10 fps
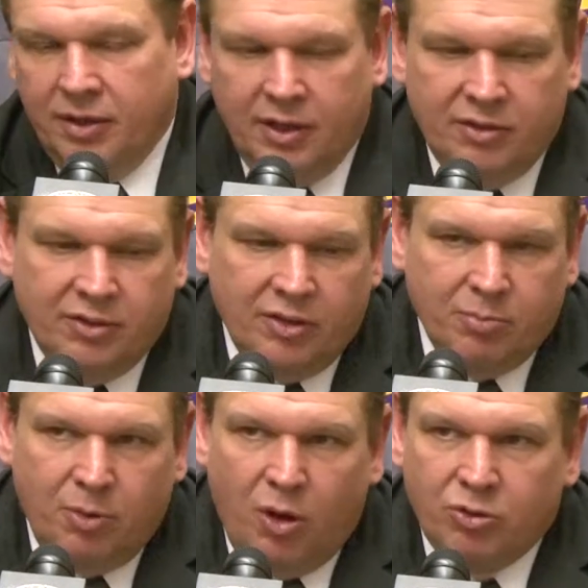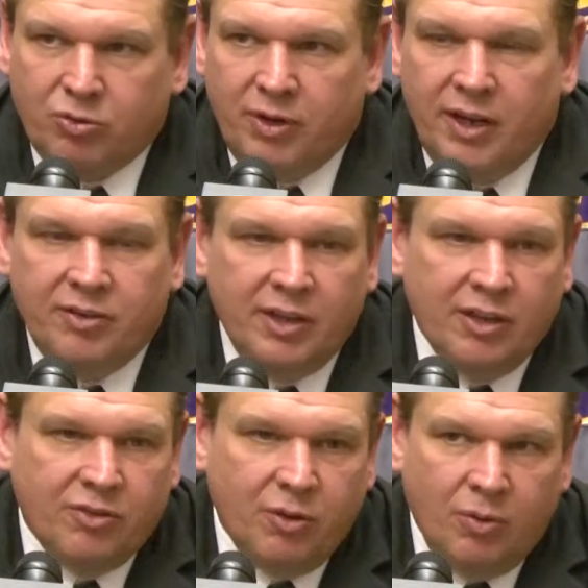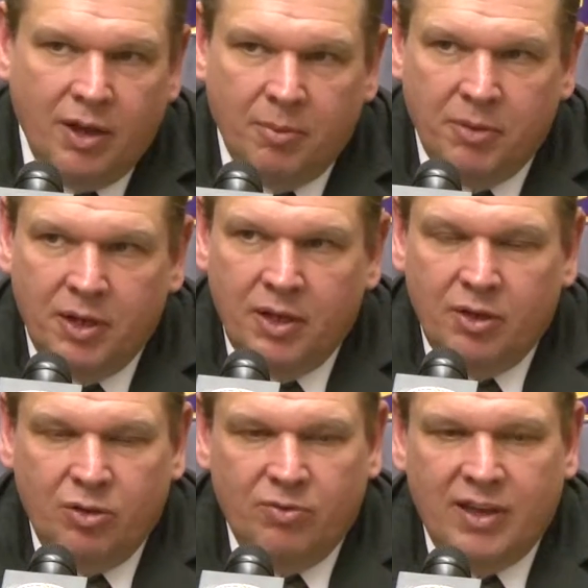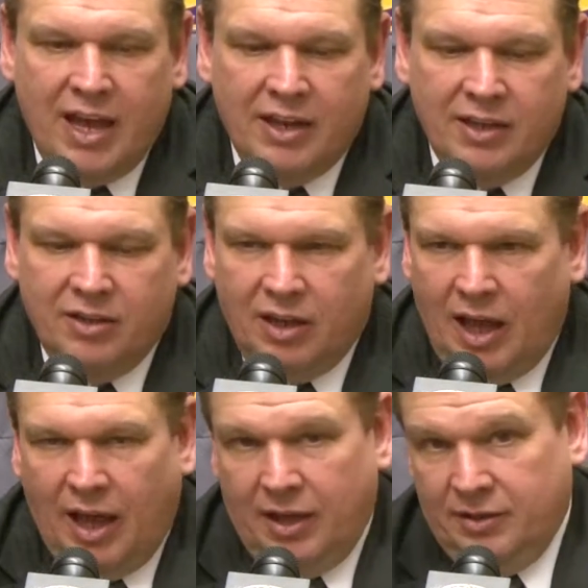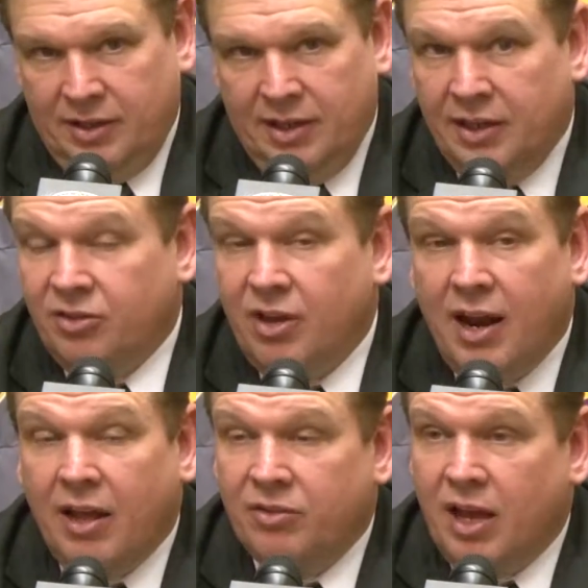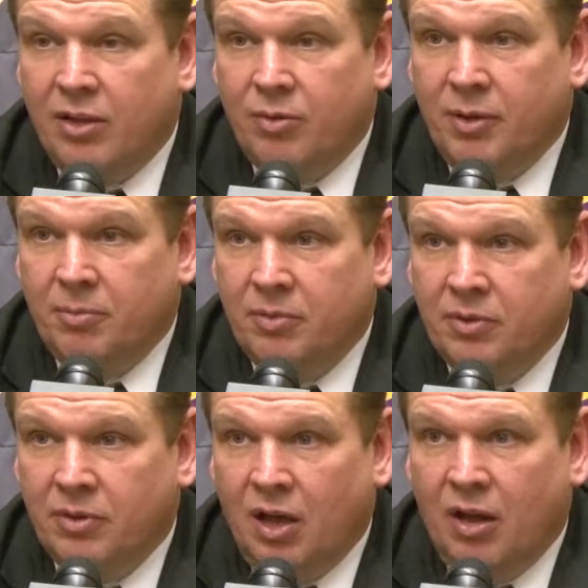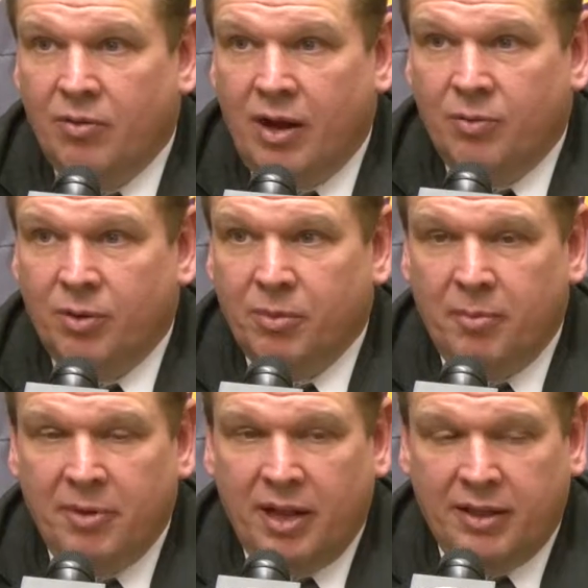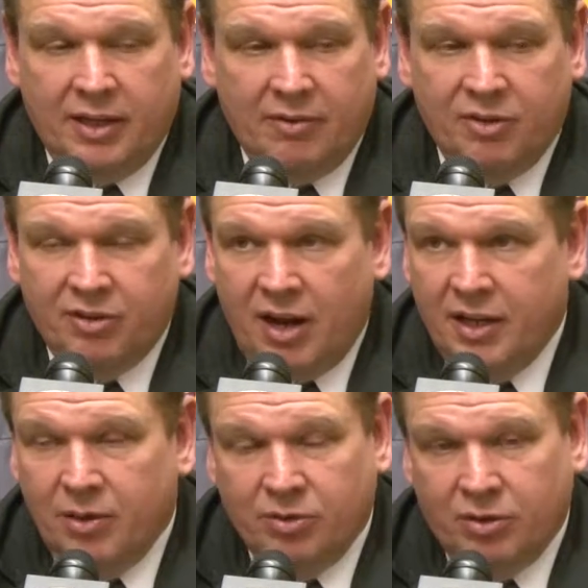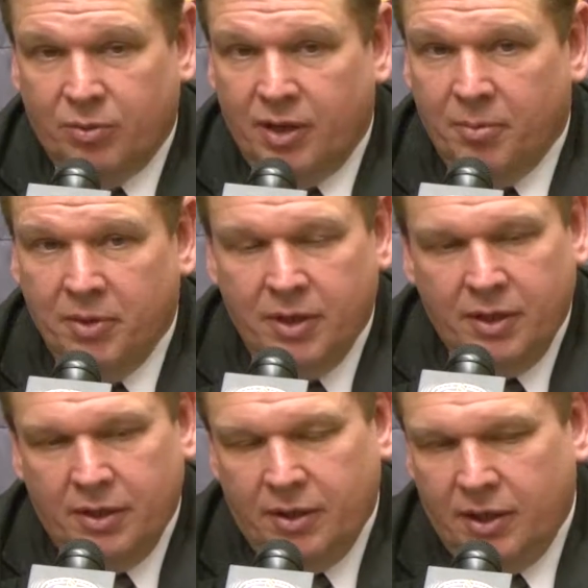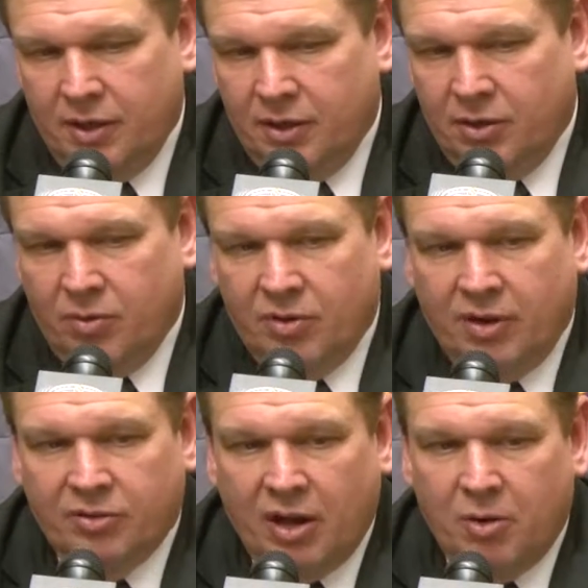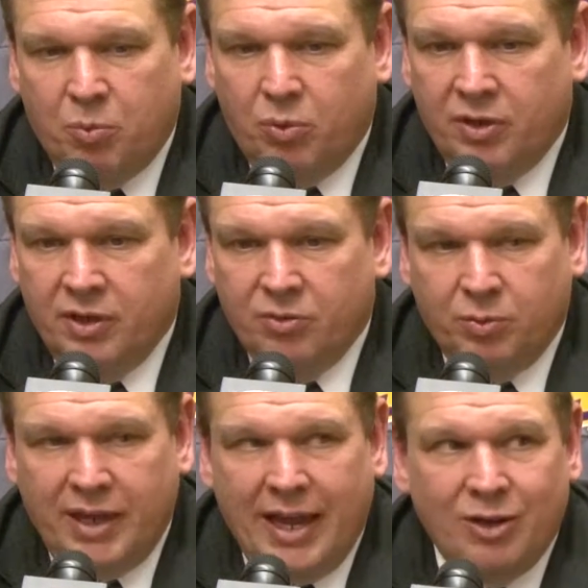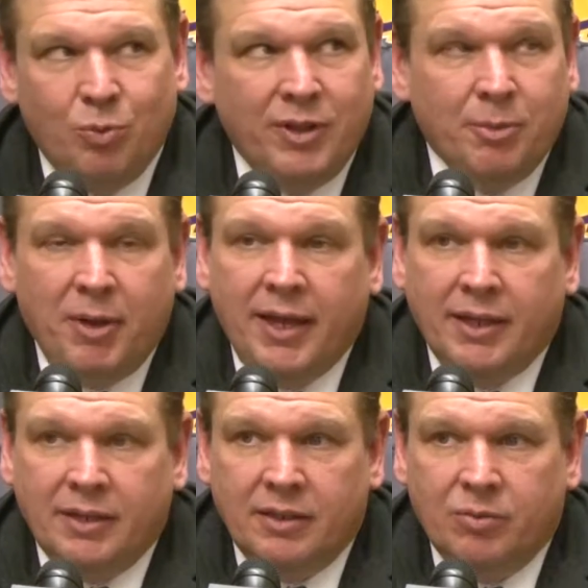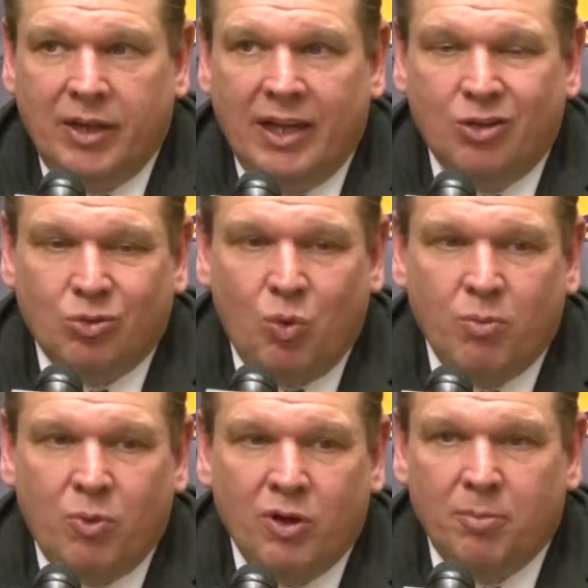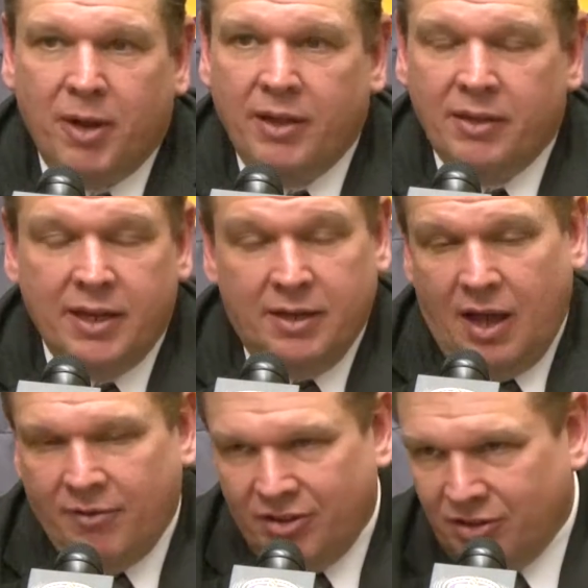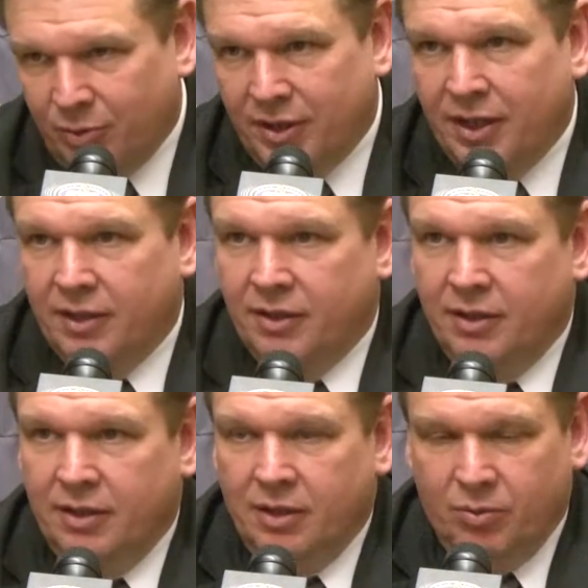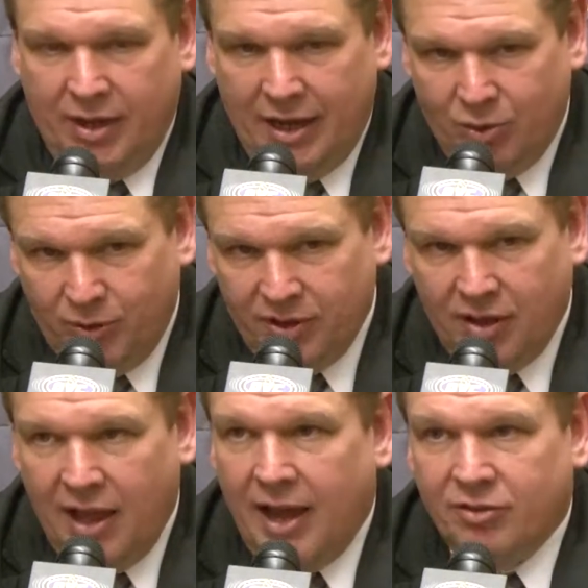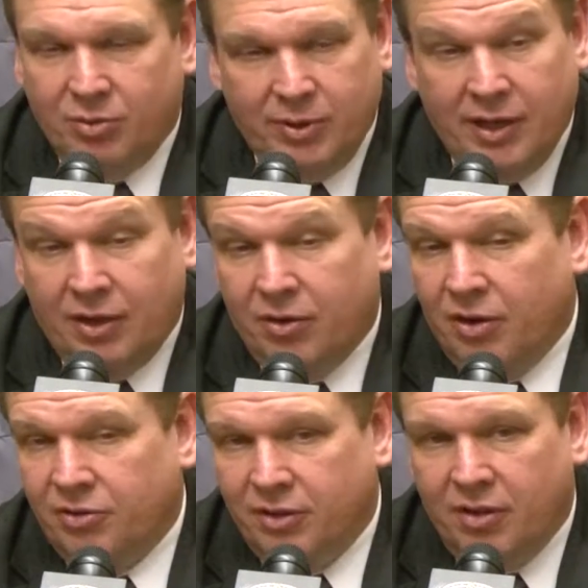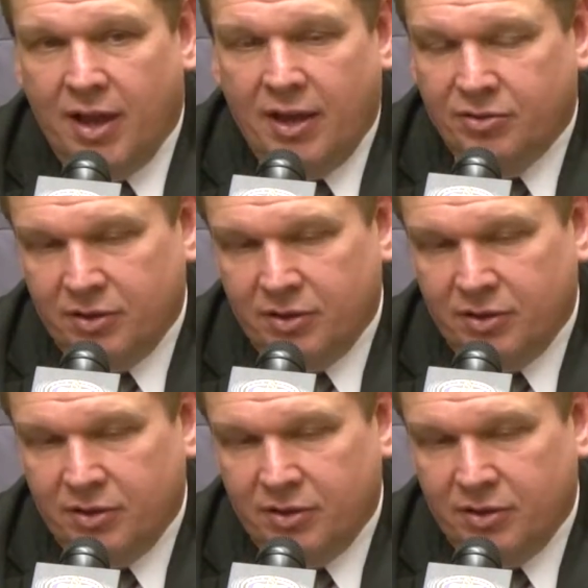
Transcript: He sets ball screens. He gets the rim. You've got it. Did he hit a shot outside the rim? Right at rim. I mean, I think every shot he hit was at the rim. And, one of our scout report deals, we had to win the paint. We had to score more in the paint than they did. Obviously, we didn't. We had to win the glass, and we got crushed in the glass.